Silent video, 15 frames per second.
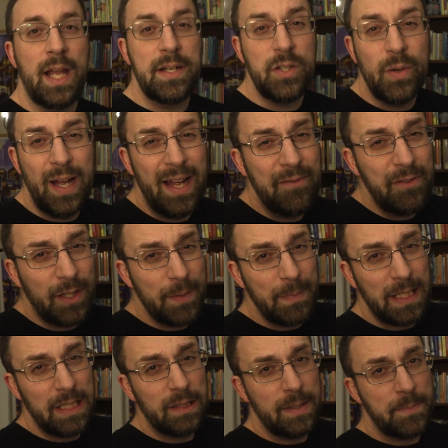I don't have very
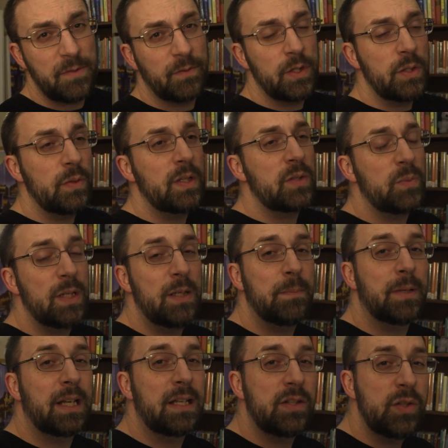many clips for you this week,
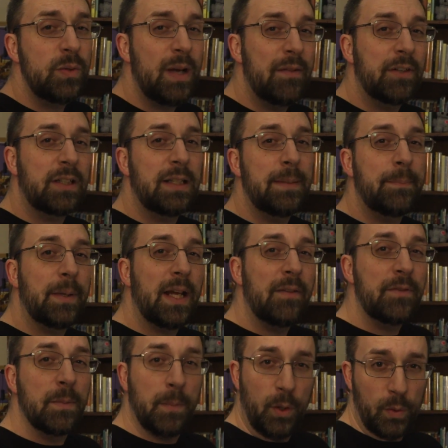but I do have a clip
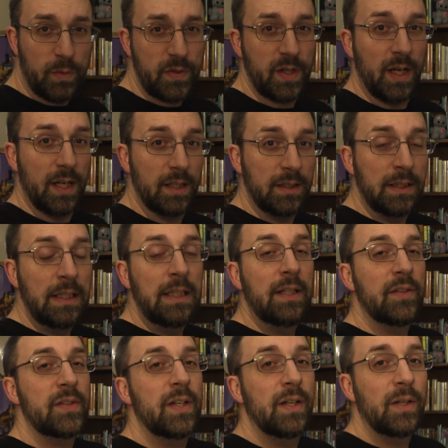of the pole saw,
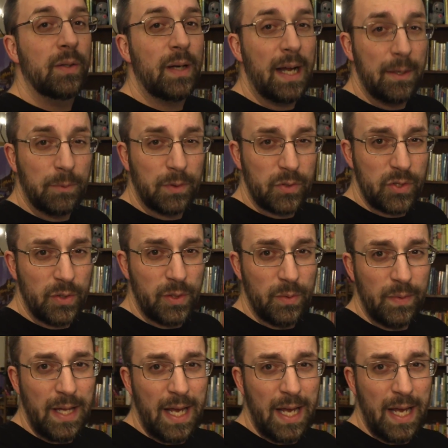so I will show you